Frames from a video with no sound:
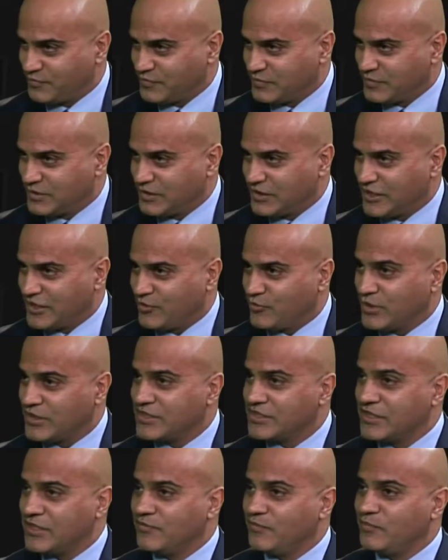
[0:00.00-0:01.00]
And once
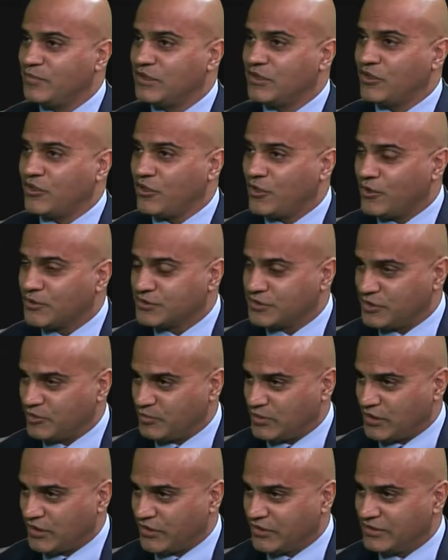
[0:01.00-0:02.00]
they've been called to the
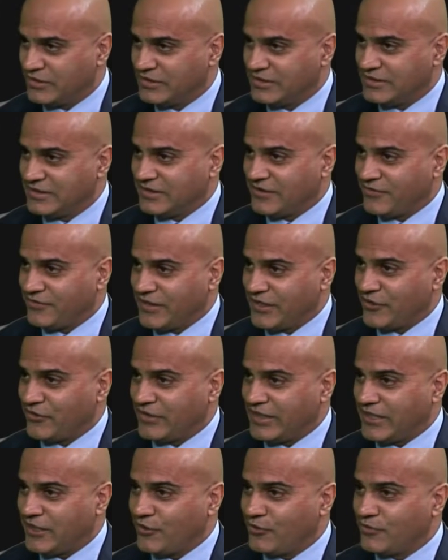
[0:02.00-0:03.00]
bar, they are
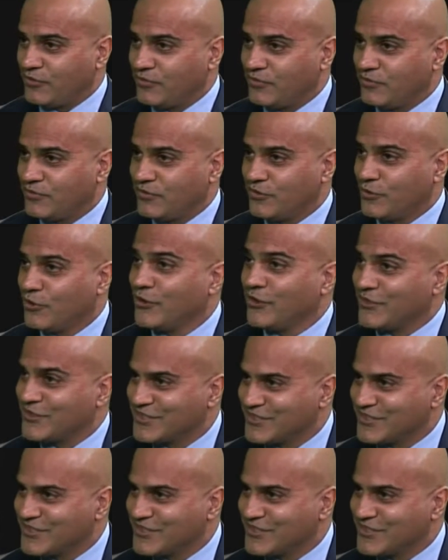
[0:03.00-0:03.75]
now lawyers.